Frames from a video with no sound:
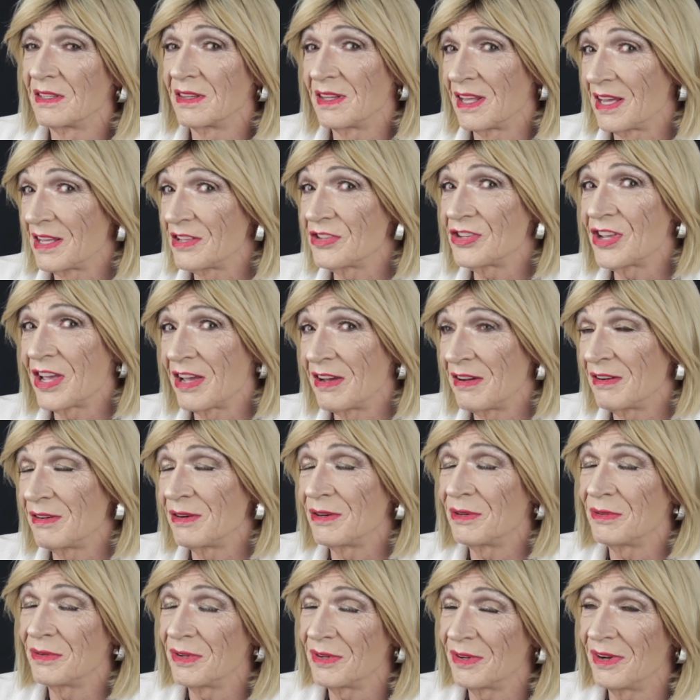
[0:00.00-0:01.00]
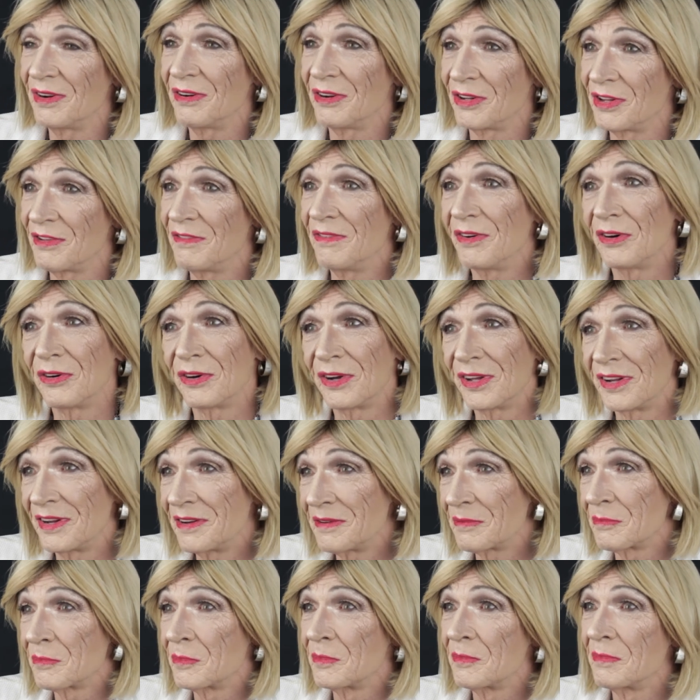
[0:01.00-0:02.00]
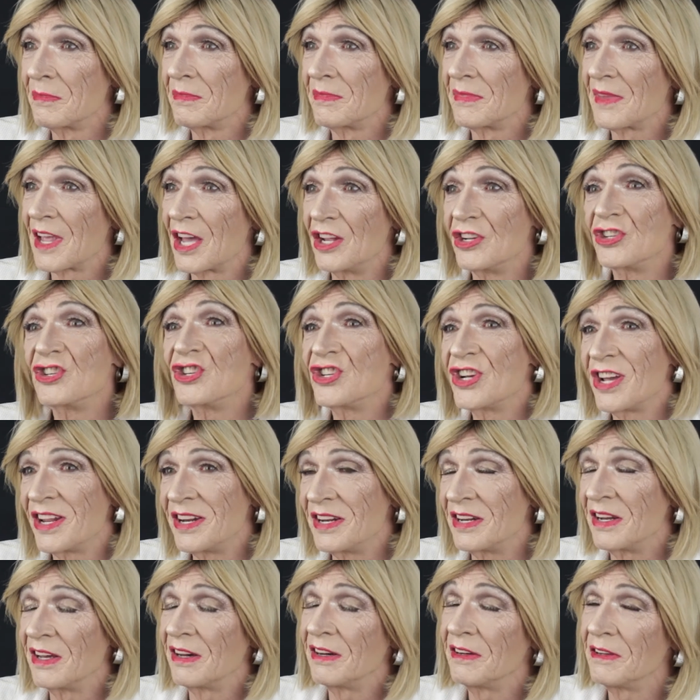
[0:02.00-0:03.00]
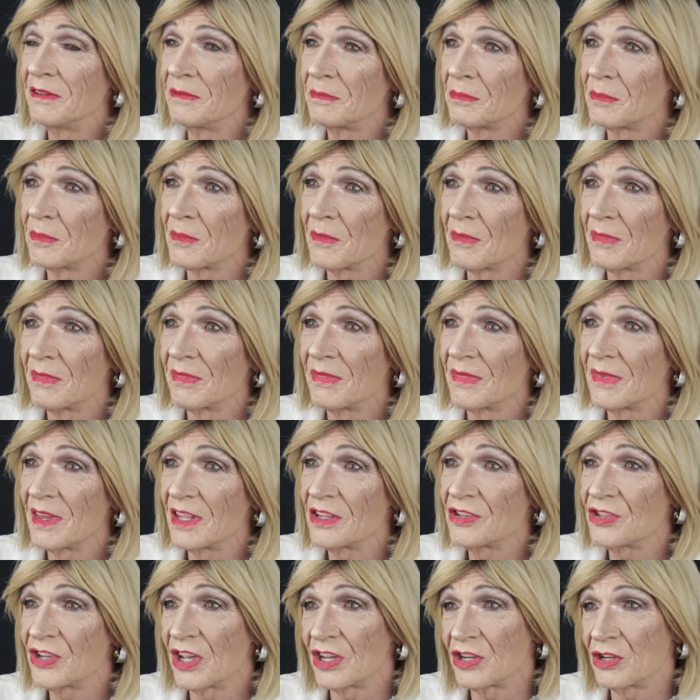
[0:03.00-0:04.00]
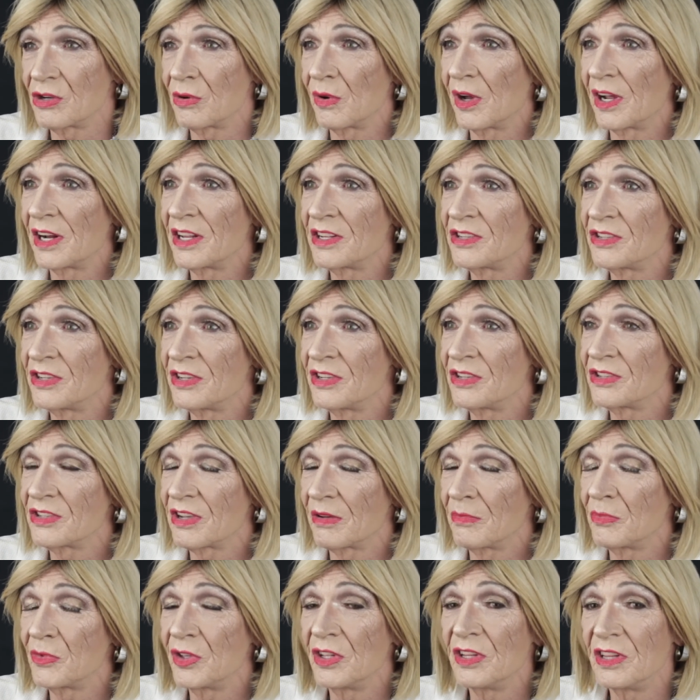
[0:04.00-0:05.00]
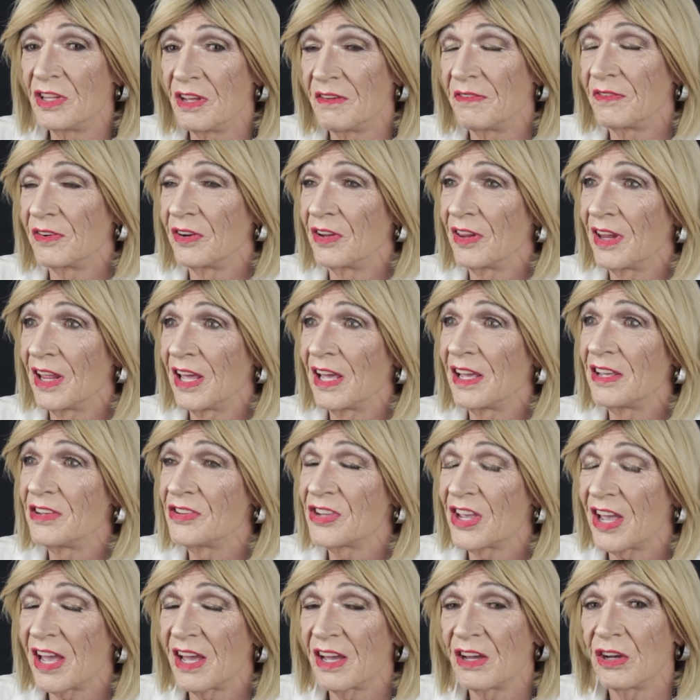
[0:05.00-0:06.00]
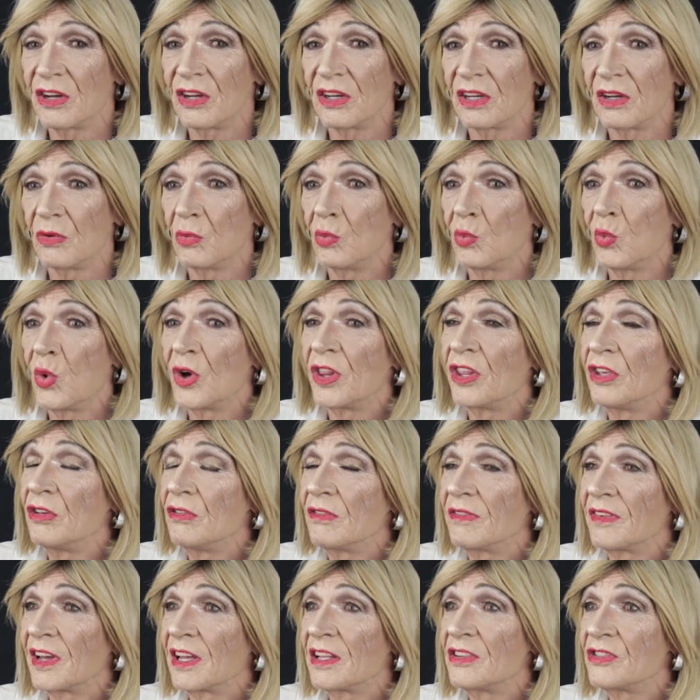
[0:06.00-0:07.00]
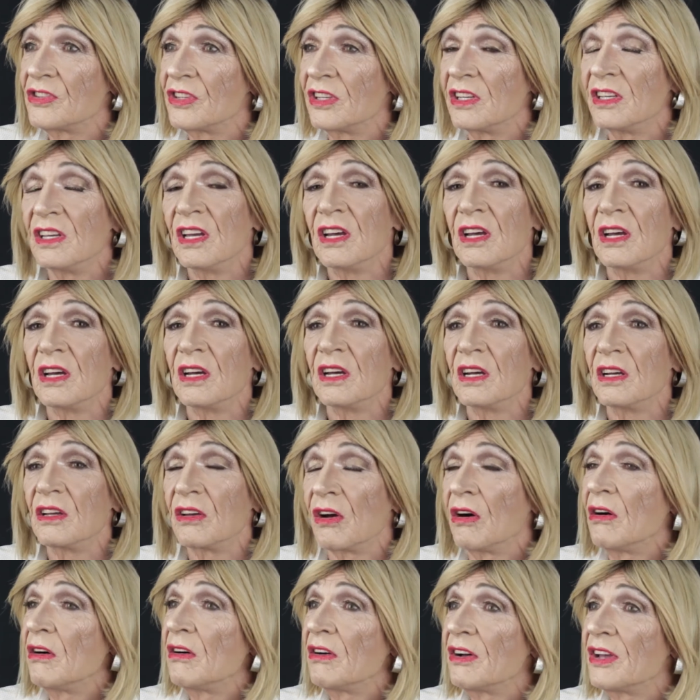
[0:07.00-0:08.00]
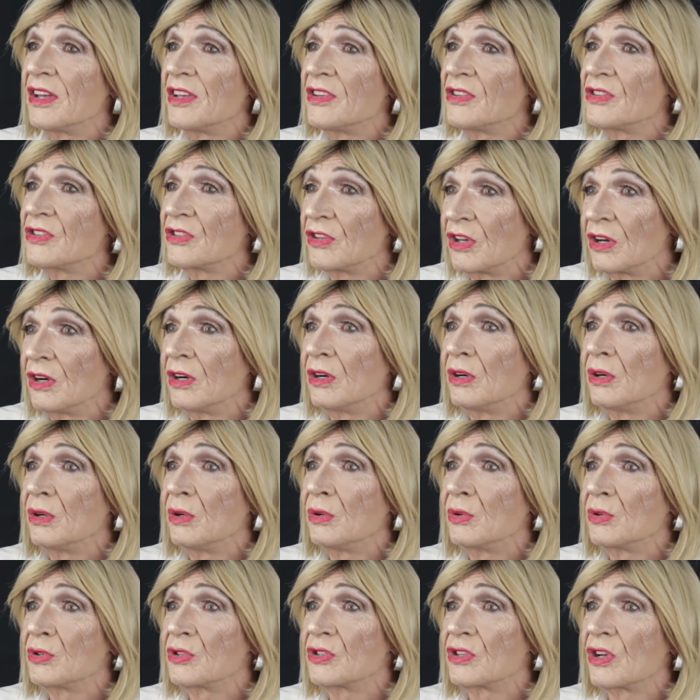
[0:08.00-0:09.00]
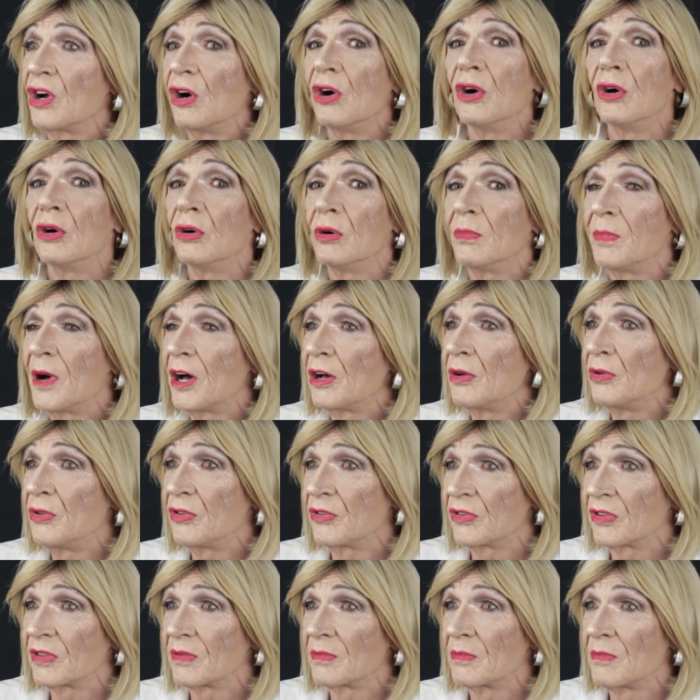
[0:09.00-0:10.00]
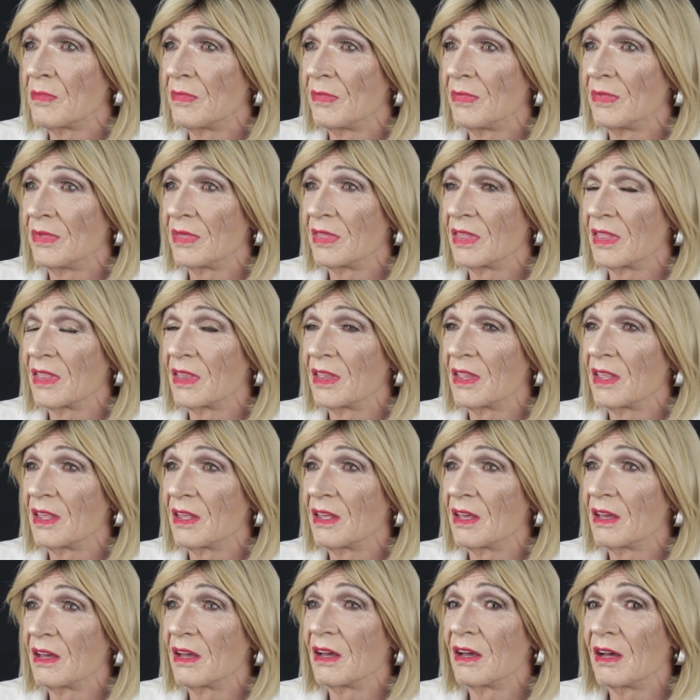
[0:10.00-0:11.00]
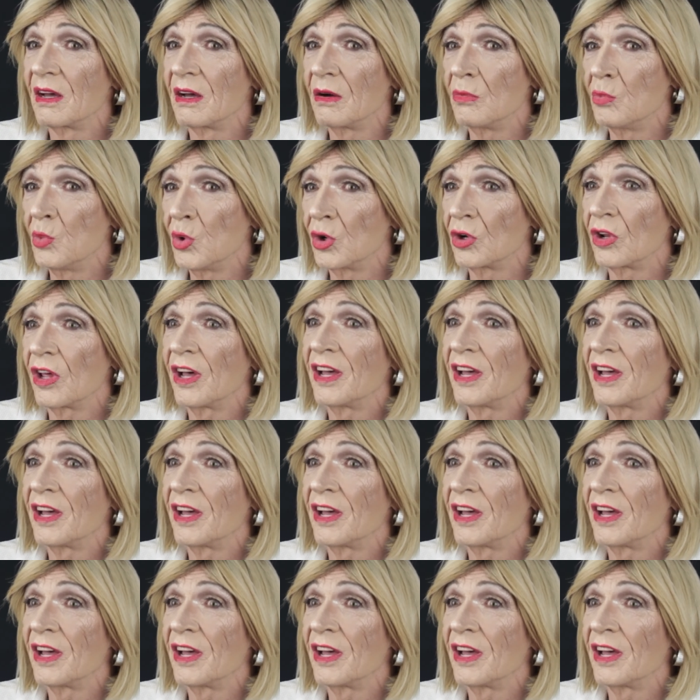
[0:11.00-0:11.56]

That's how I define gender. Sexuality is something different. That is whether you fancy guys, girls, or both, and want